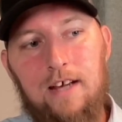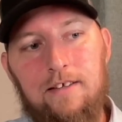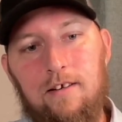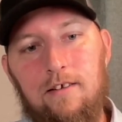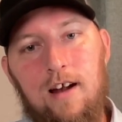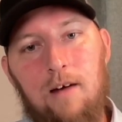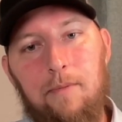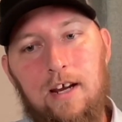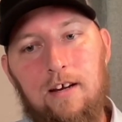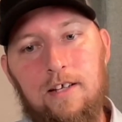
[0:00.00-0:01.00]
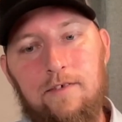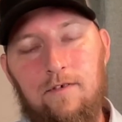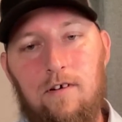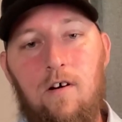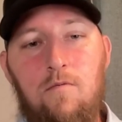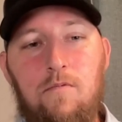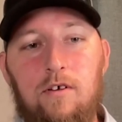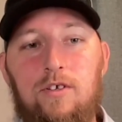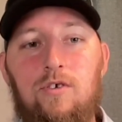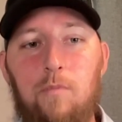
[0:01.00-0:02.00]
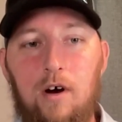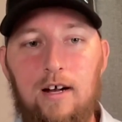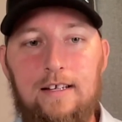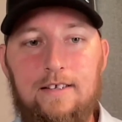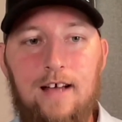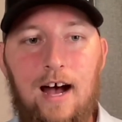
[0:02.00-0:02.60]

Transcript: basically not paying us for almost 2 months.